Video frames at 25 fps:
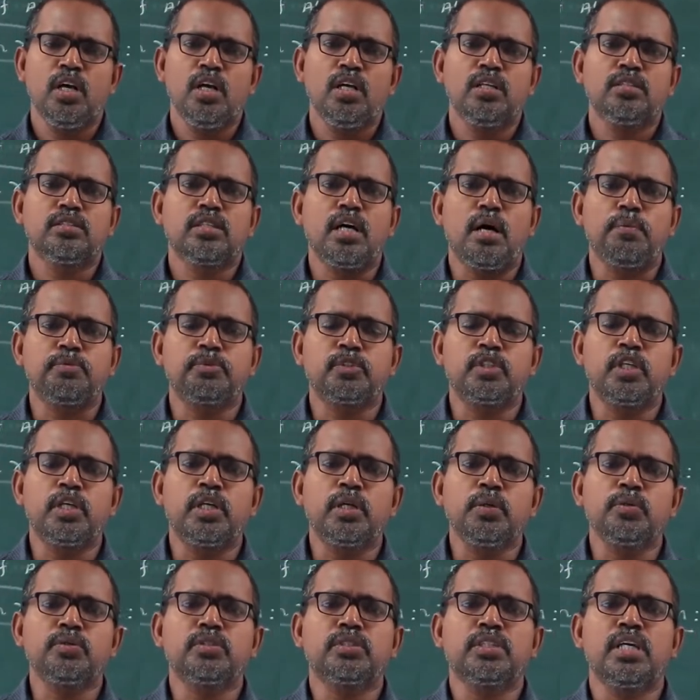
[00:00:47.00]

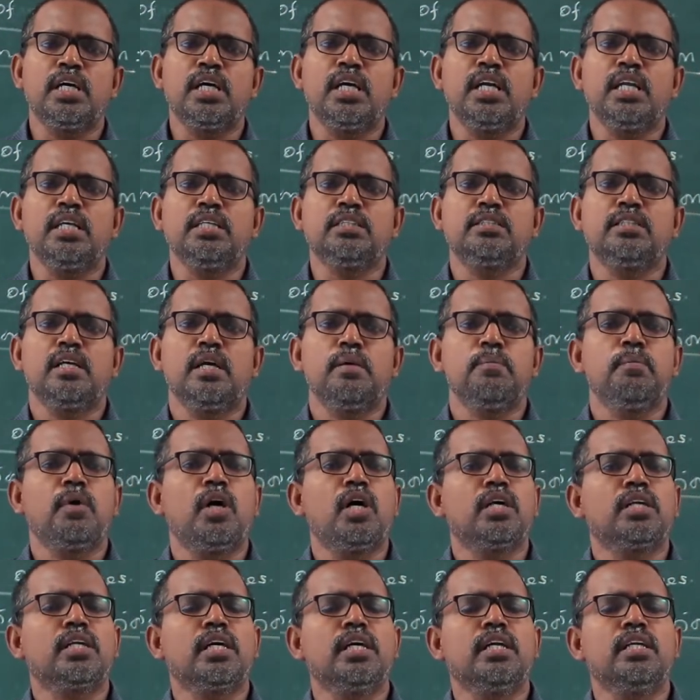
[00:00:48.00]
Substitution is an
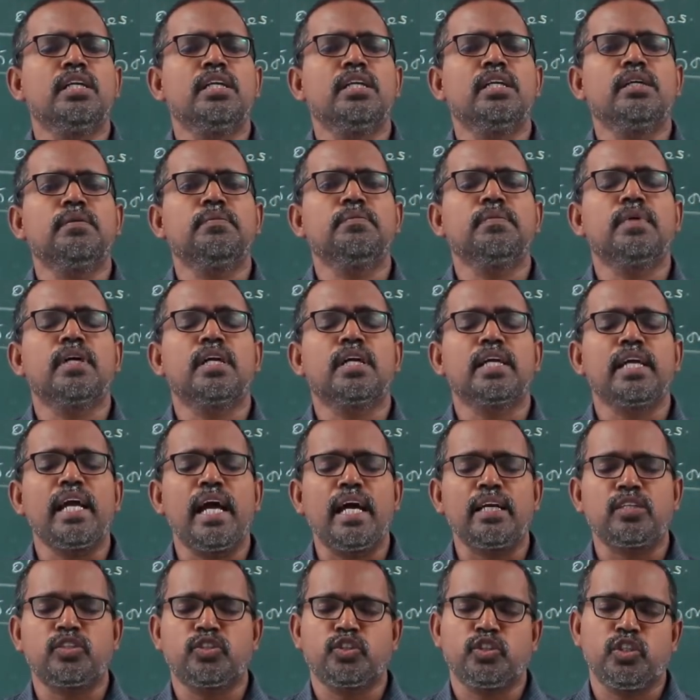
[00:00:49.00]
important
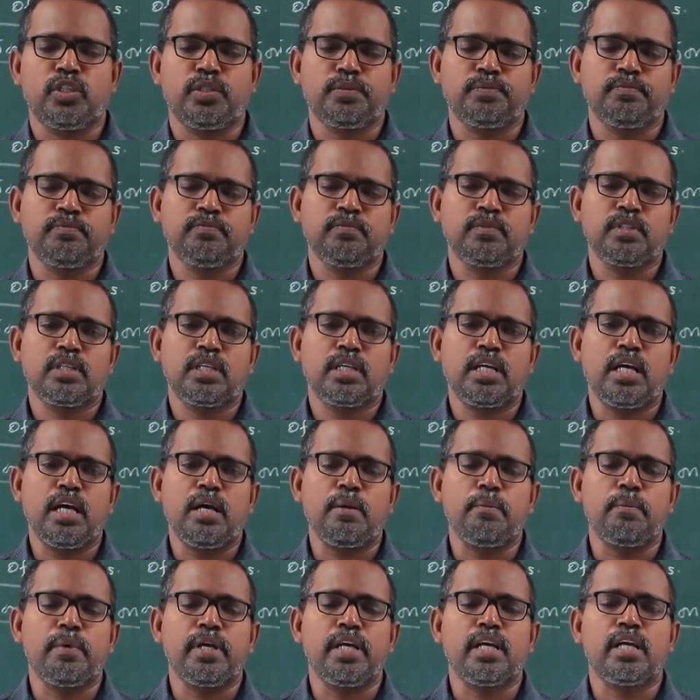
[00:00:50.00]
reaction,
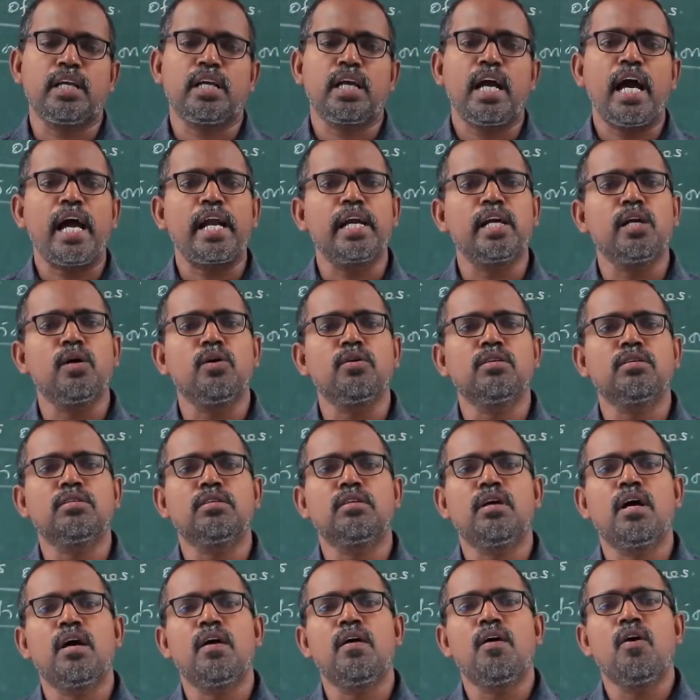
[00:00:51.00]
can be carried
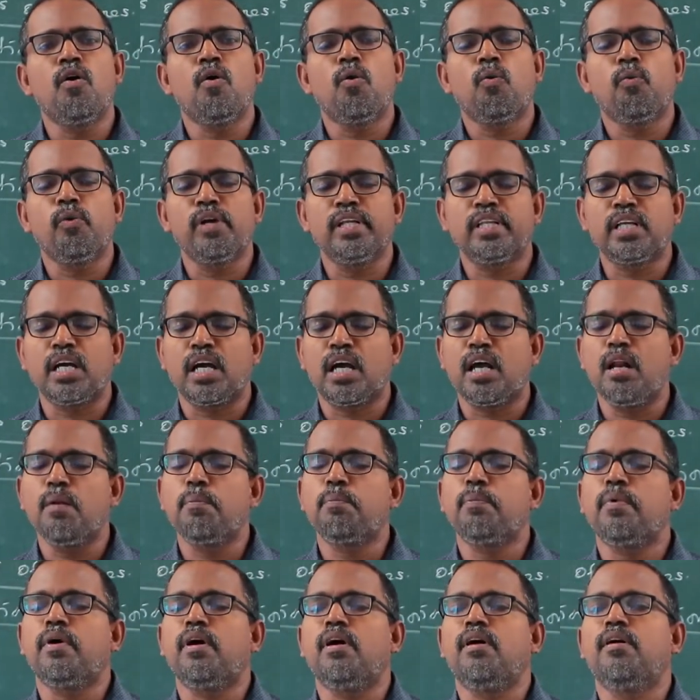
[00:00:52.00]
out with the
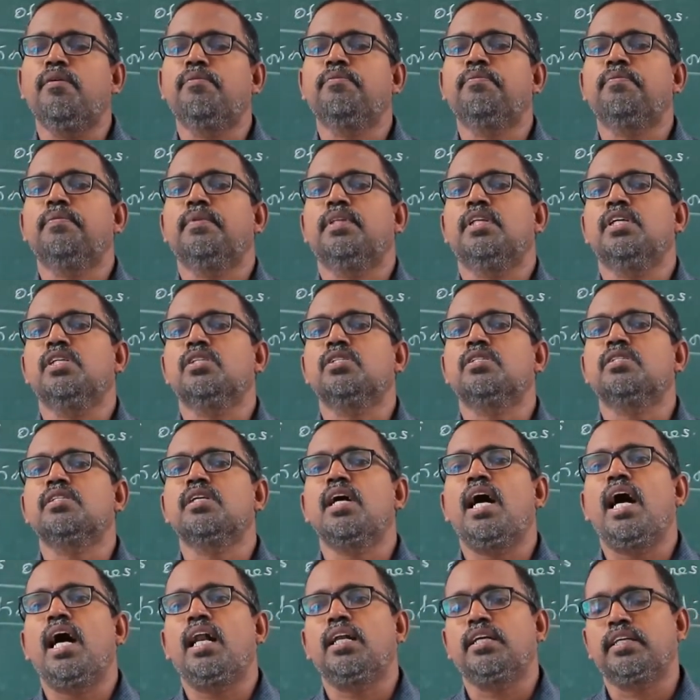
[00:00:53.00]
help of this
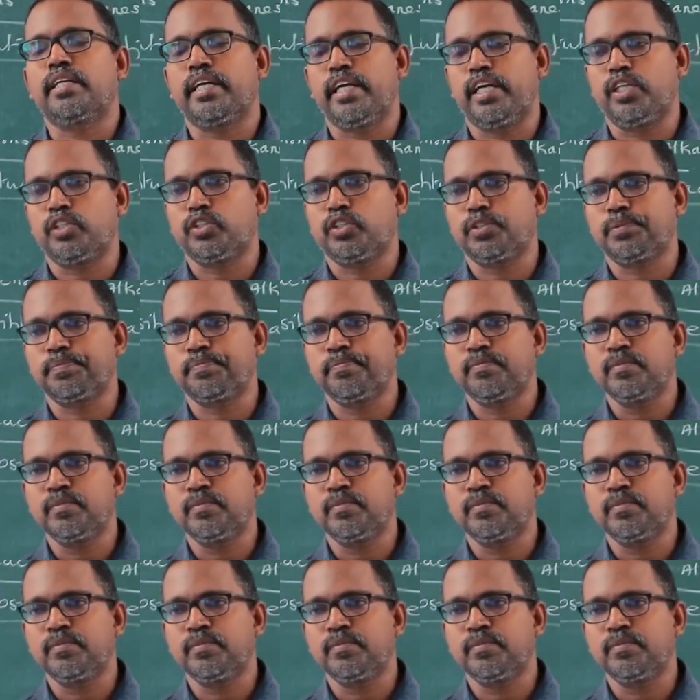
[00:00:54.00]
alkanes.